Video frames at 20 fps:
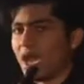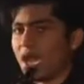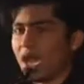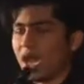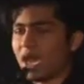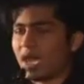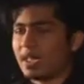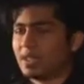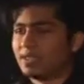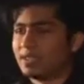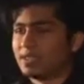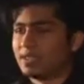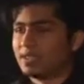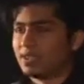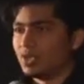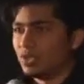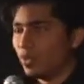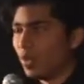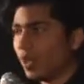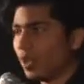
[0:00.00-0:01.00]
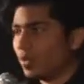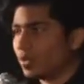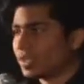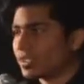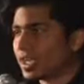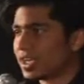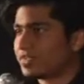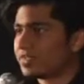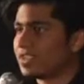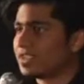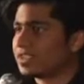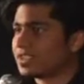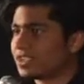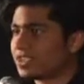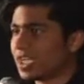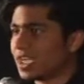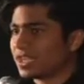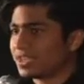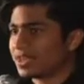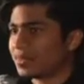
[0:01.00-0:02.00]
And you always have to
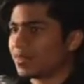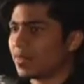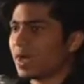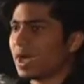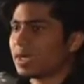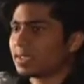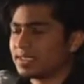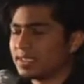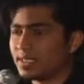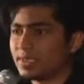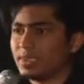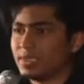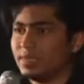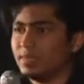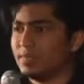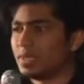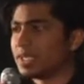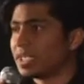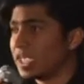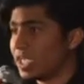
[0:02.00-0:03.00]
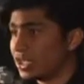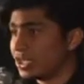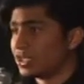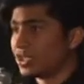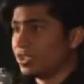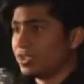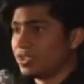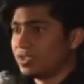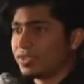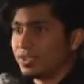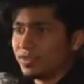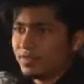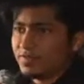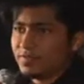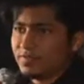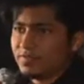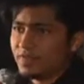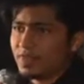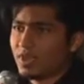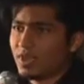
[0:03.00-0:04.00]
assess the practical implications
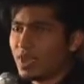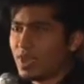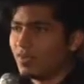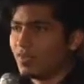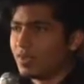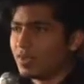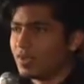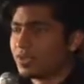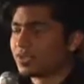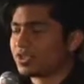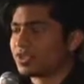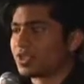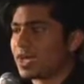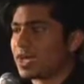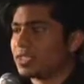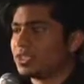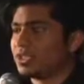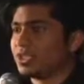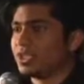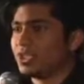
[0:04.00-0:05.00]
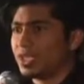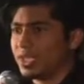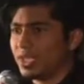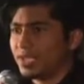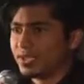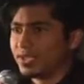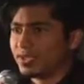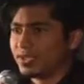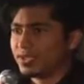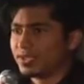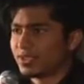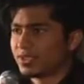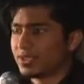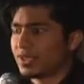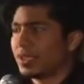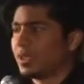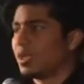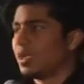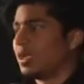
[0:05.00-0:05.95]
of what your strategy is.